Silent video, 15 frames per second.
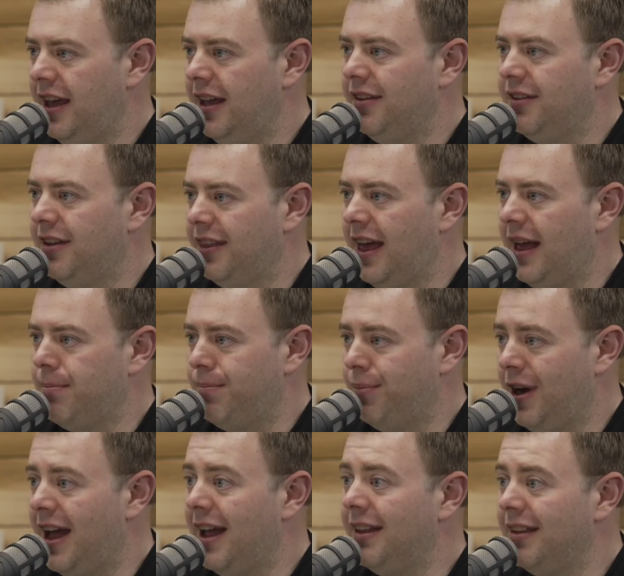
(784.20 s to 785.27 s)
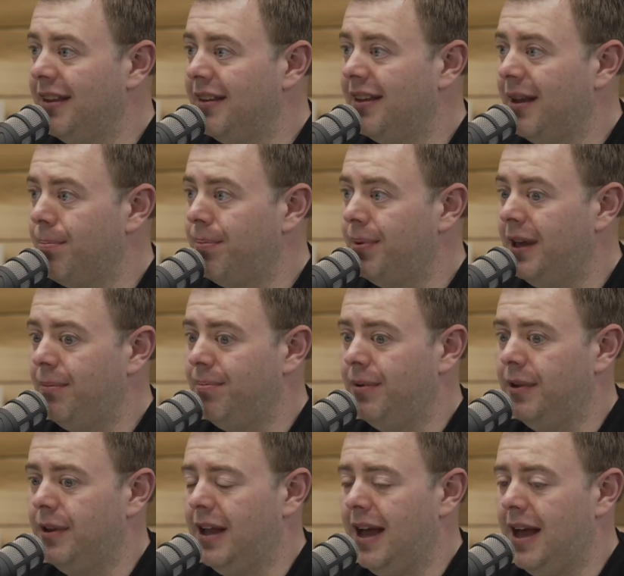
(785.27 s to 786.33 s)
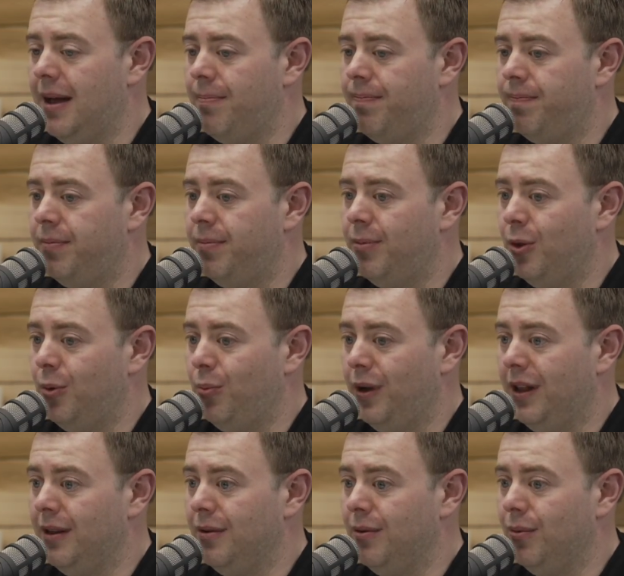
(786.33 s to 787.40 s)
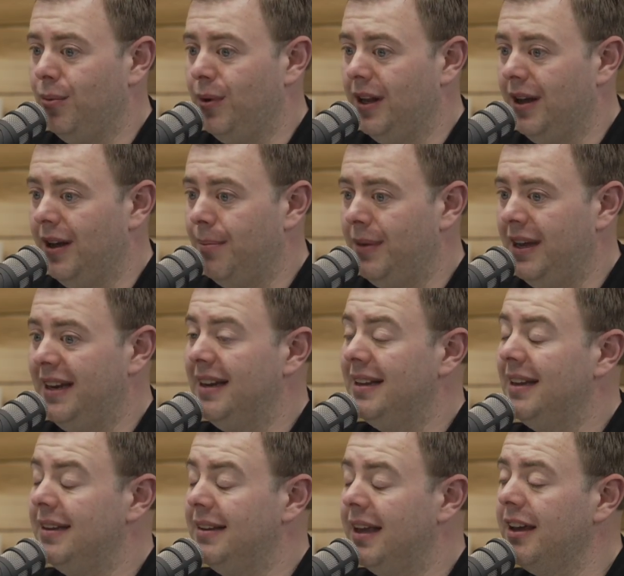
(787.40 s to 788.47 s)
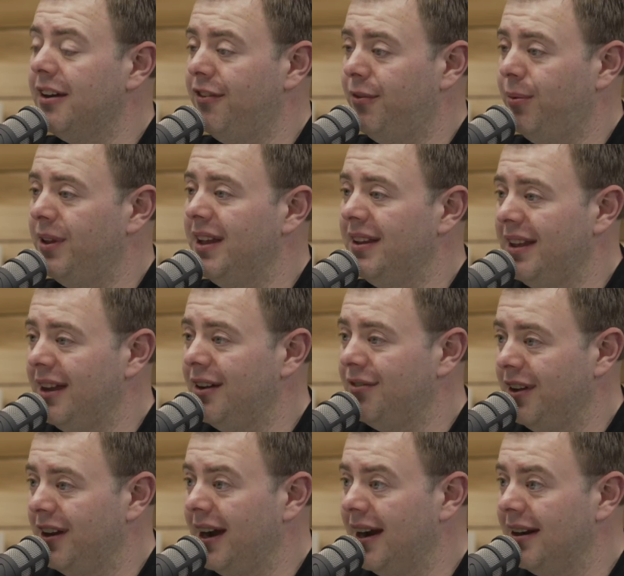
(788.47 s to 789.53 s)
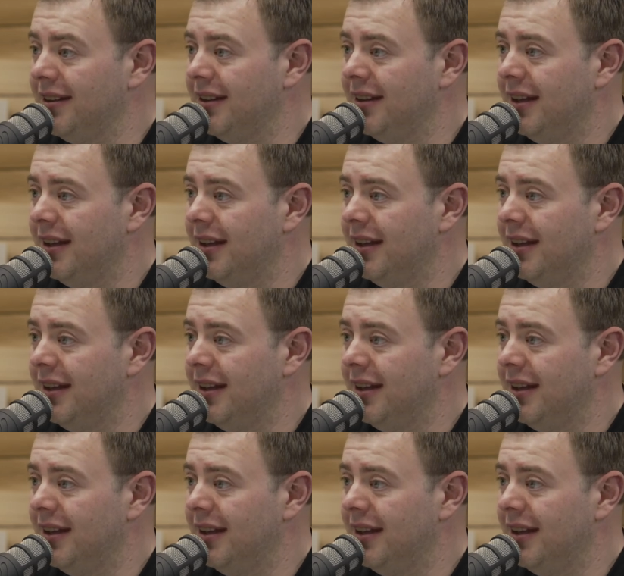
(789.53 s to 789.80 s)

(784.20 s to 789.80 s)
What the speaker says: into that brand that people will immediately think of when they think of their garden.